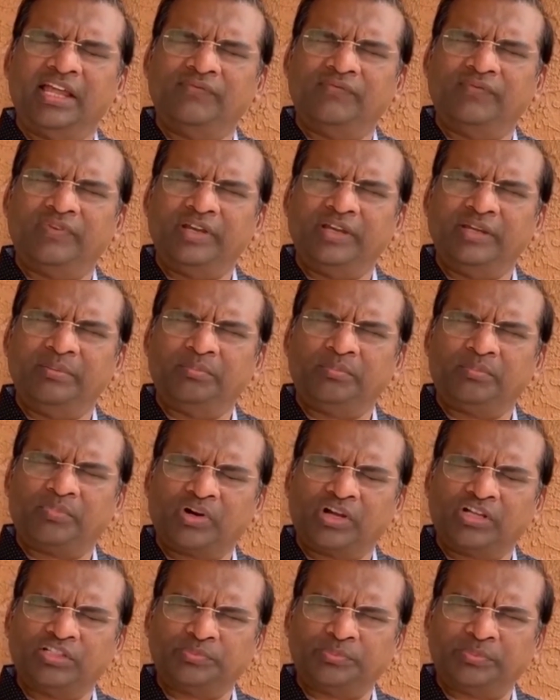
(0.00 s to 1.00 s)
every
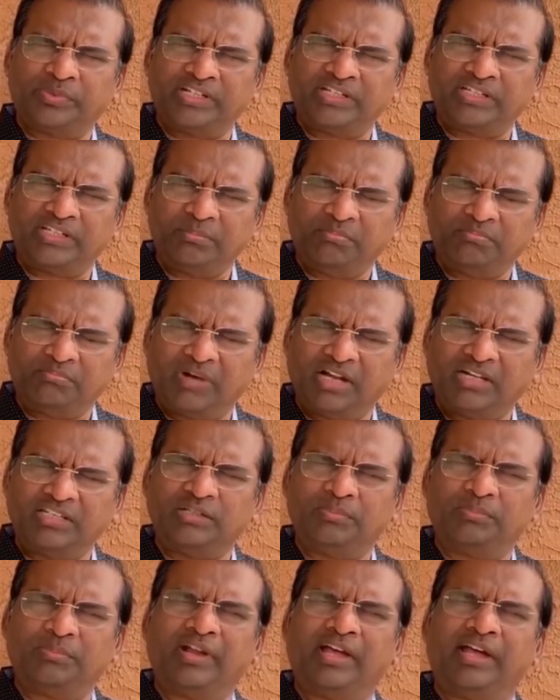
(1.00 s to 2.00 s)
prosperity
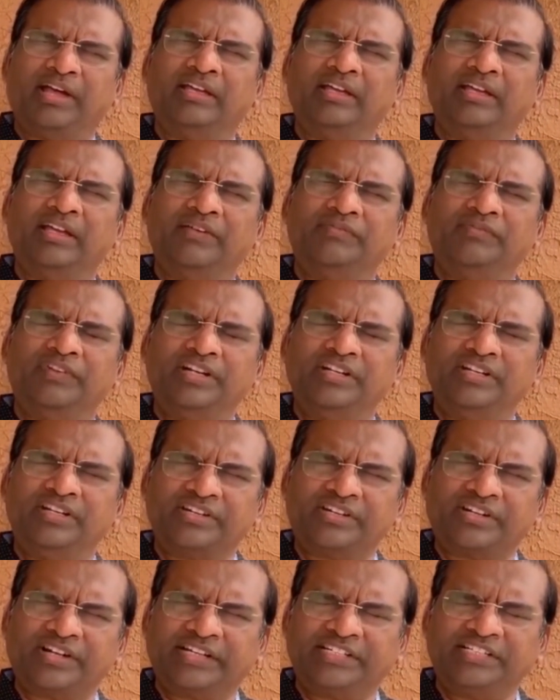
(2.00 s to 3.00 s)
multiply, every
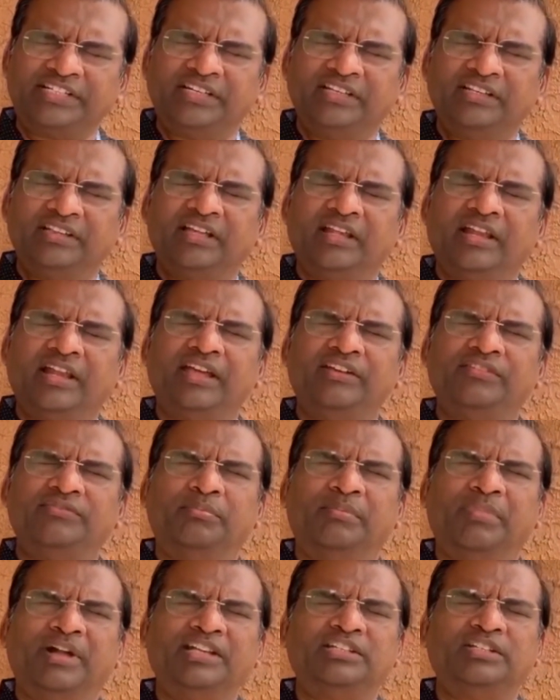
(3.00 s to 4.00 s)
direction in their
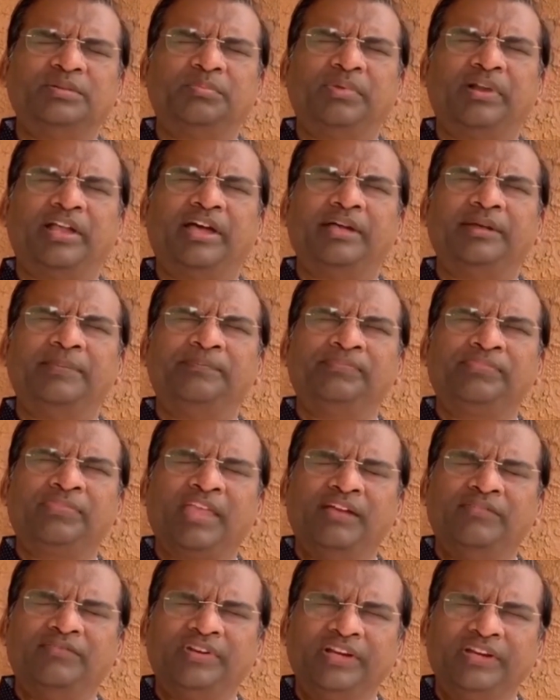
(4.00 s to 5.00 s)
life multiply,
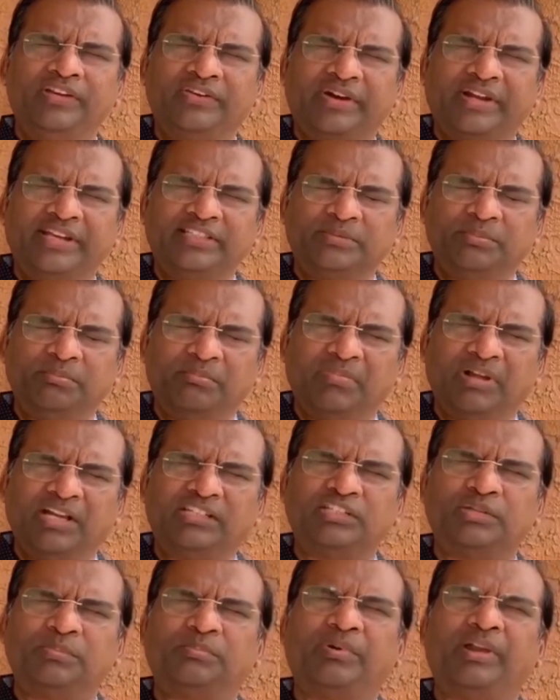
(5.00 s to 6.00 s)
every grace
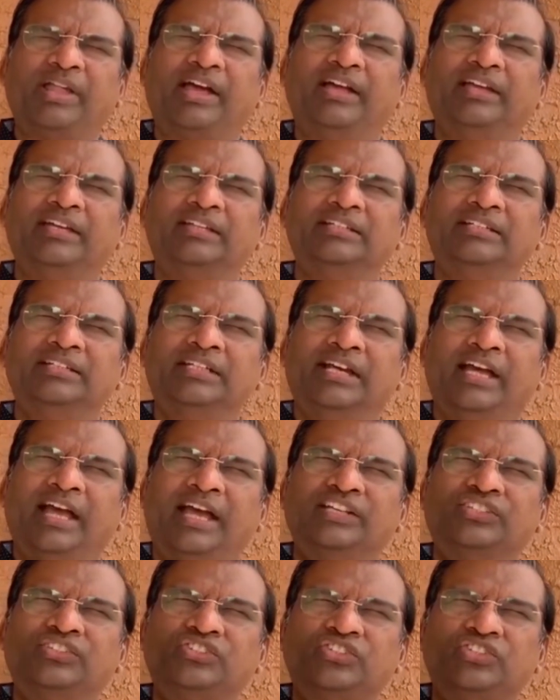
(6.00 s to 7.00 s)
multiply
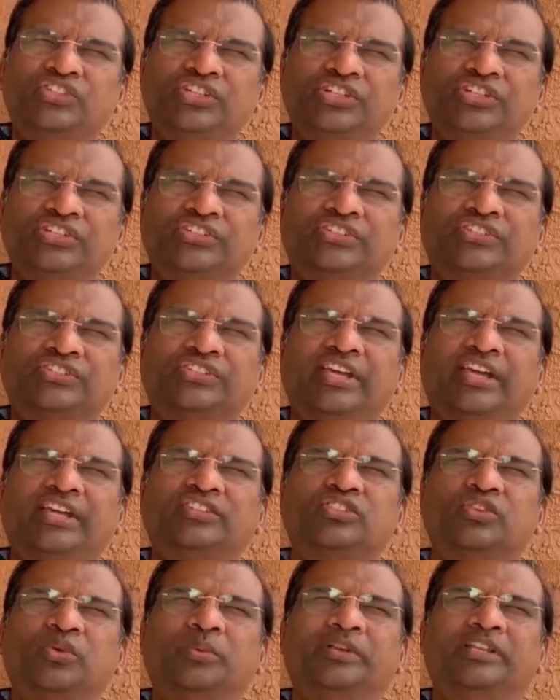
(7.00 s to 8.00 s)
as Jesus
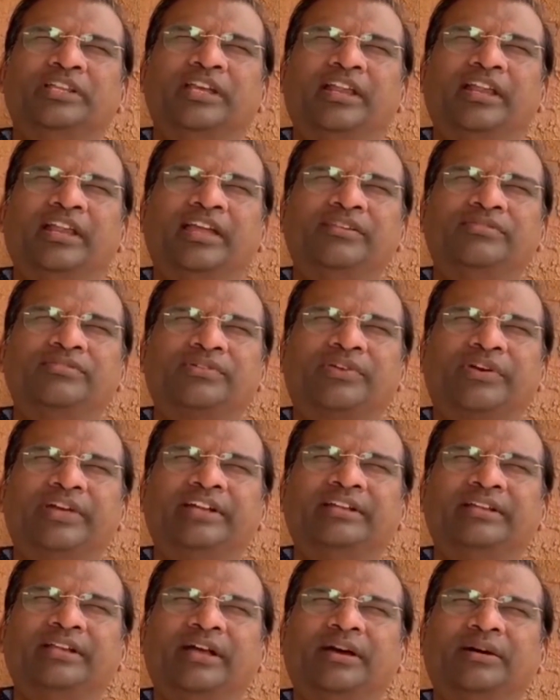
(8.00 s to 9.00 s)
takes over their life
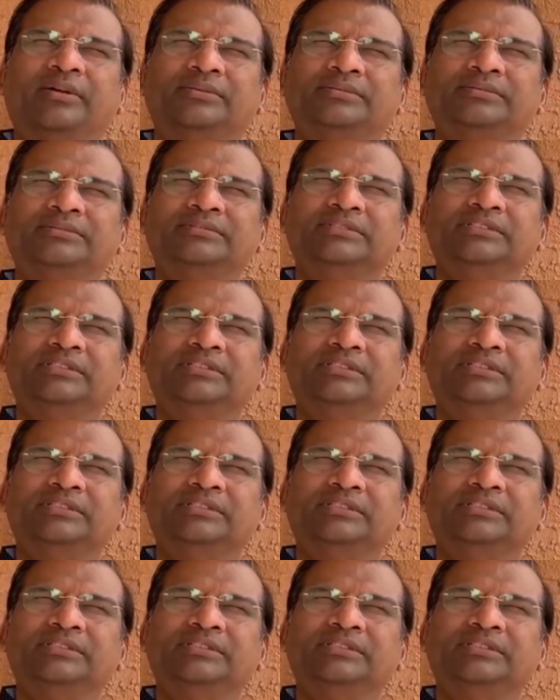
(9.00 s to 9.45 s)
right now.